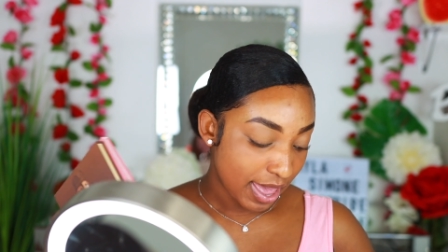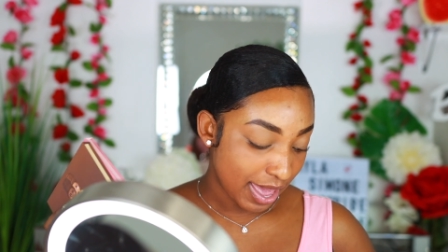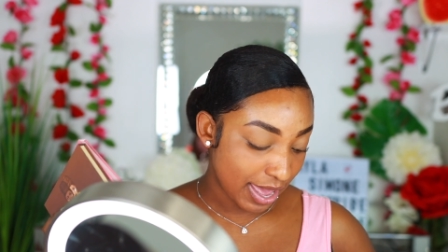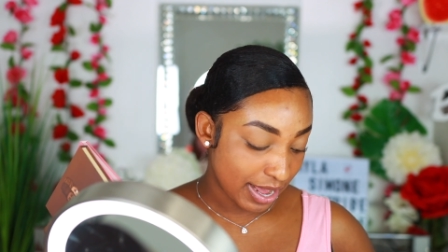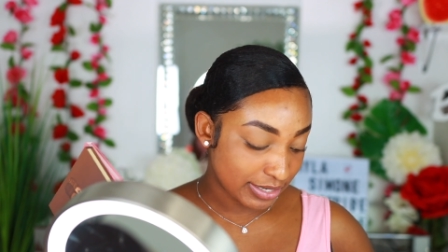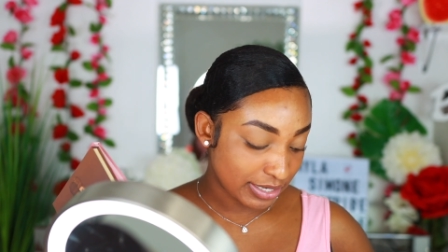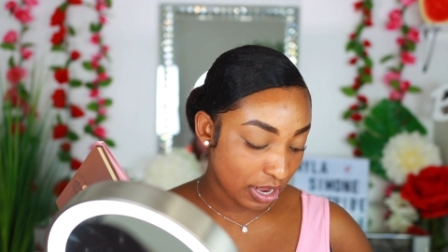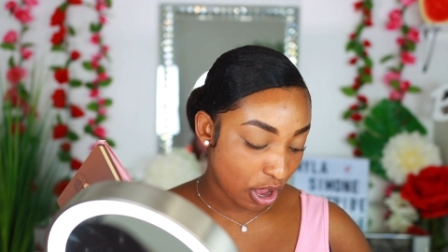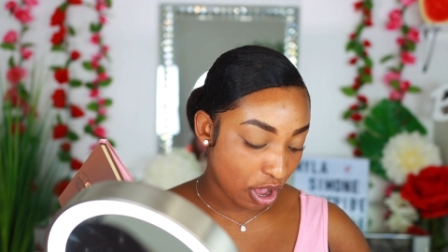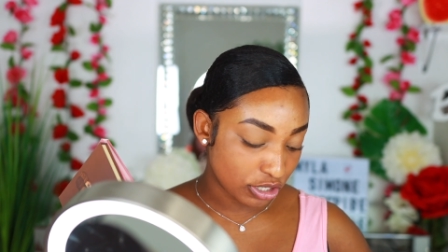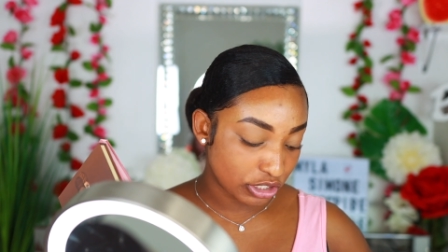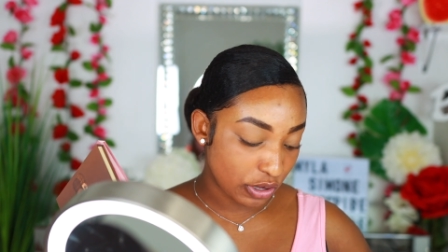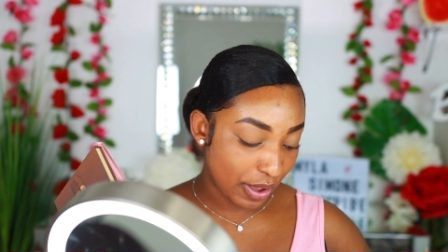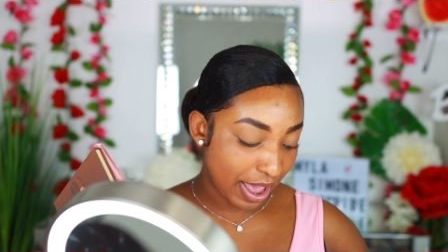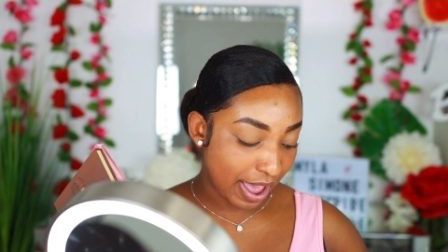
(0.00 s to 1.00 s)
And I
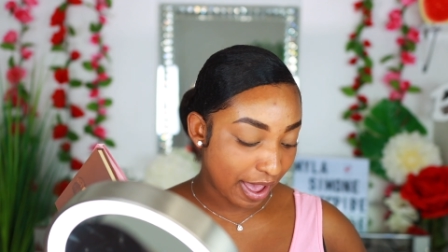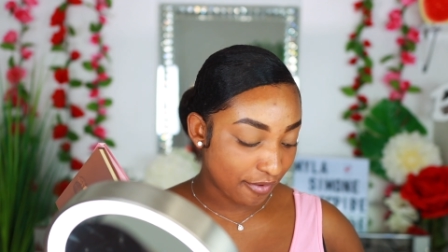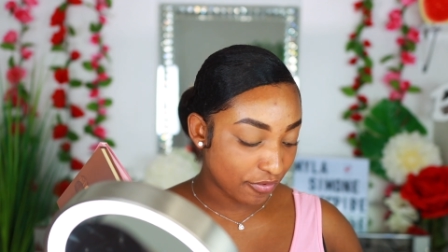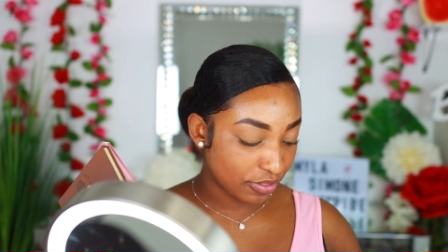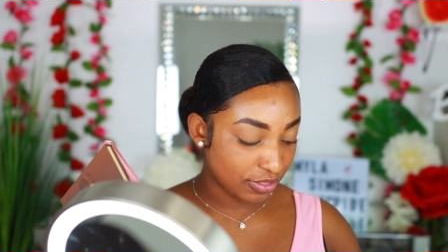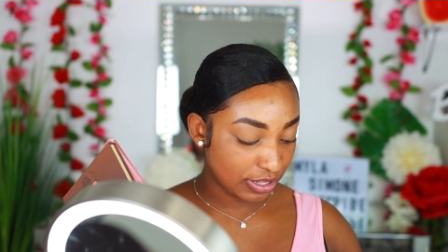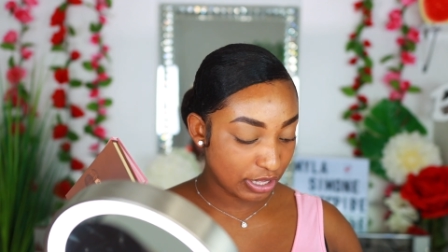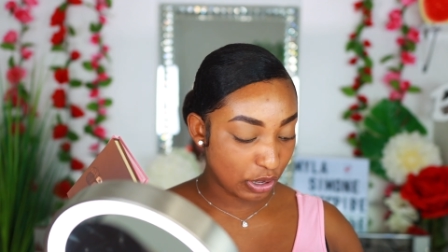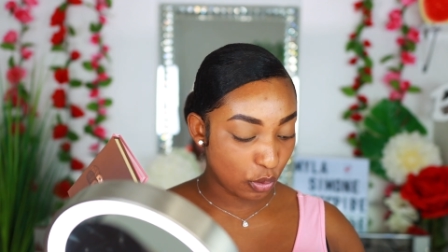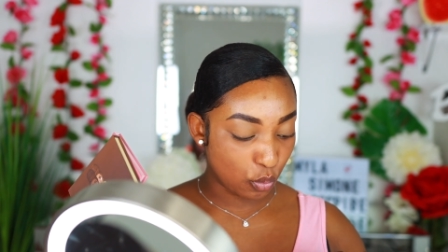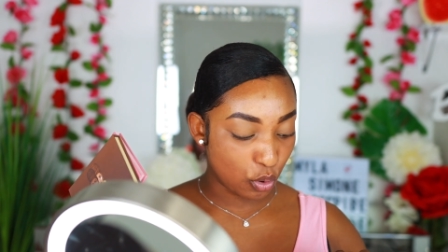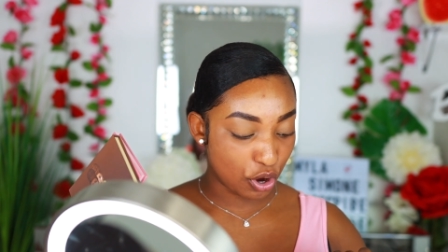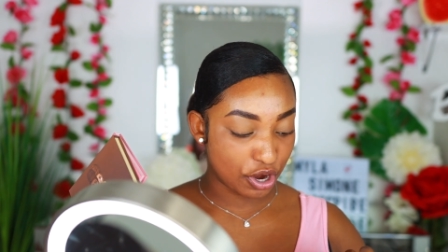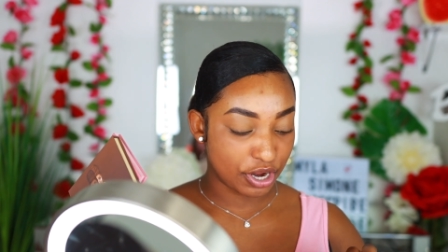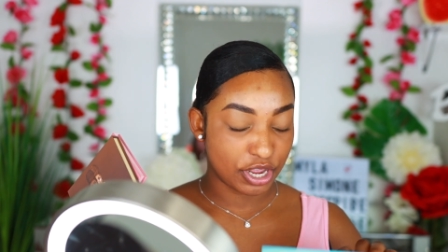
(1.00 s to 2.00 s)
also have the
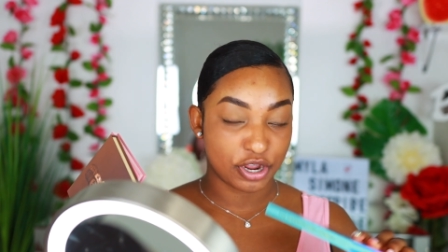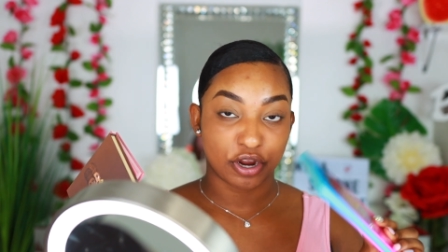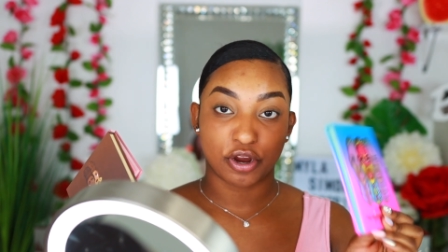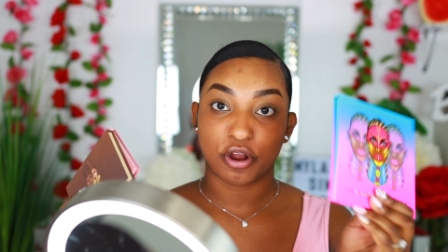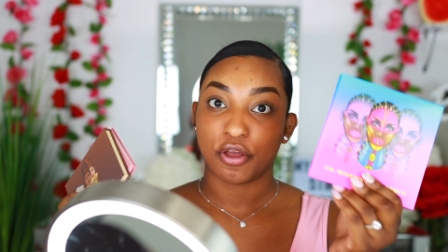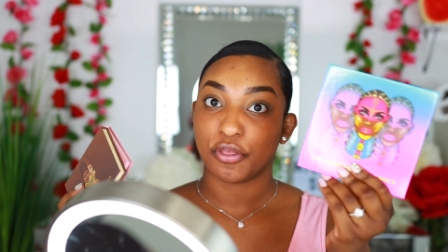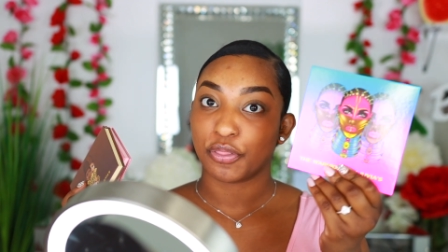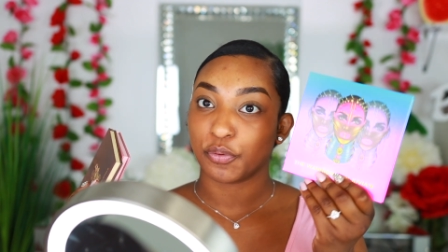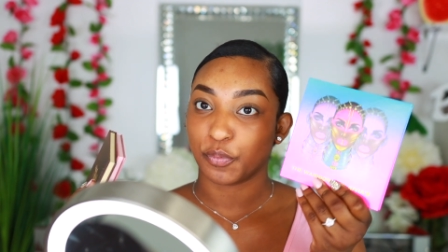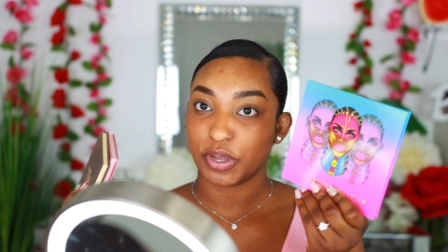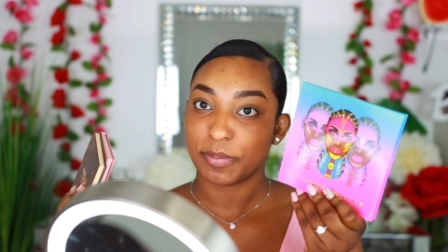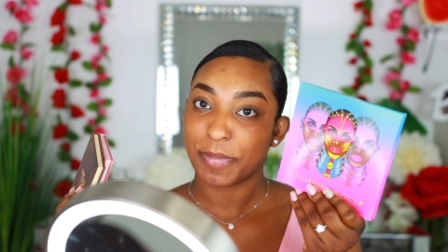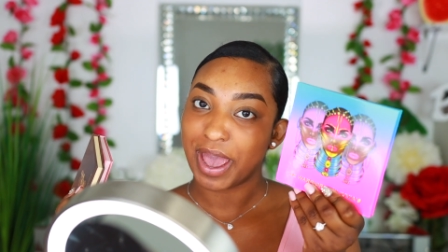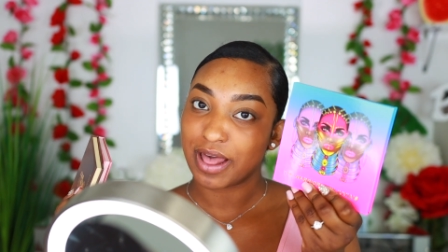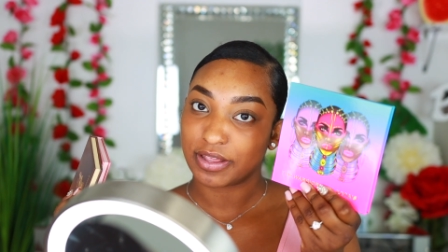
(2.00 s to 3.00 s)
Warrior
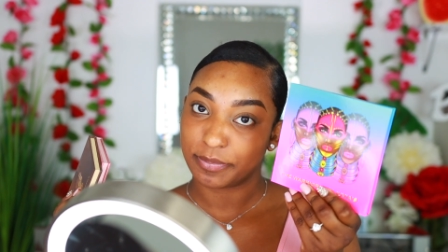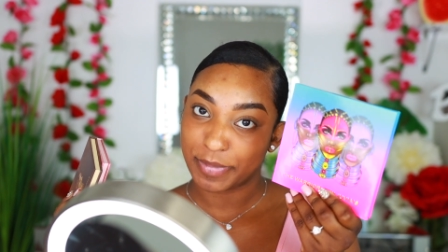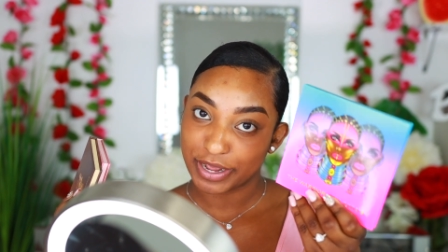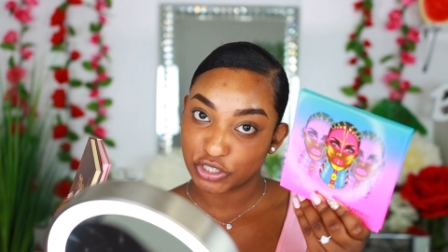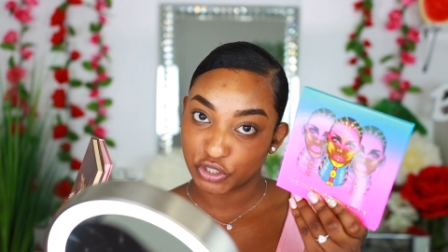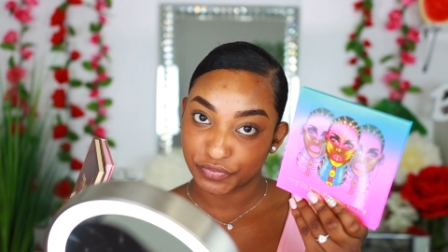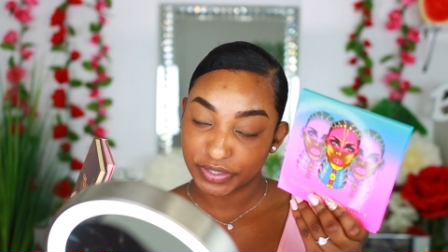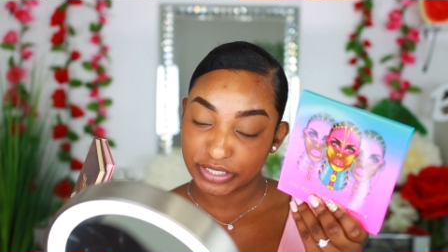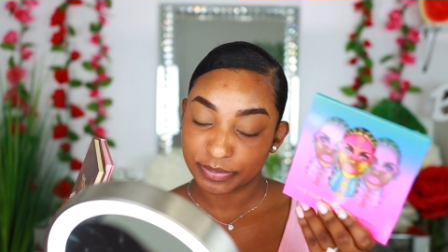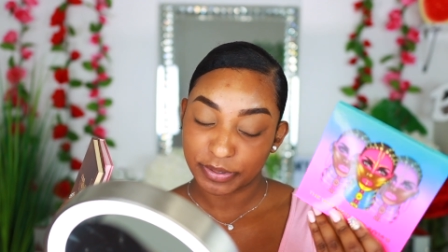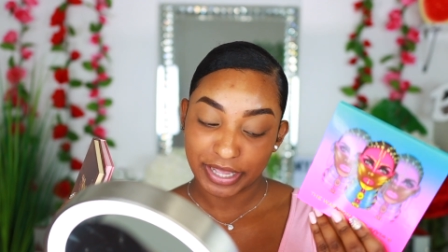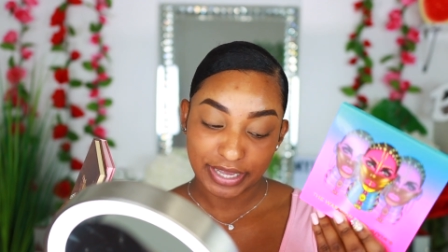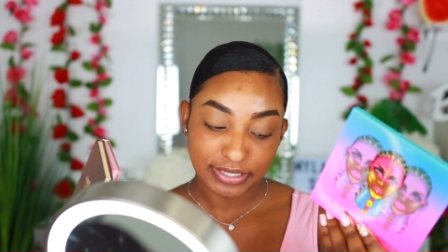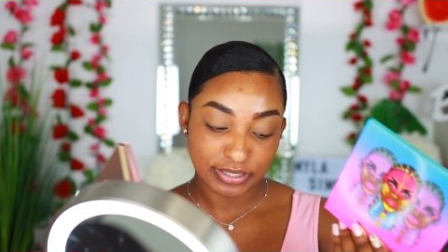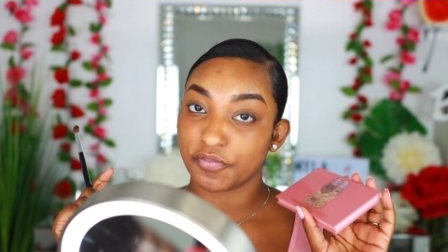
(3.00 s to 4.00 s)
3 palette by Juvia's
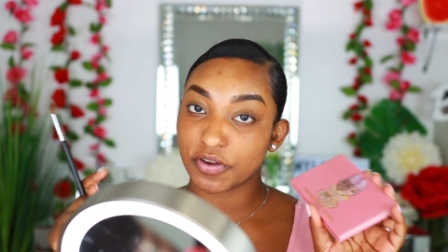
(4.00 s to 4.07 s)
Place.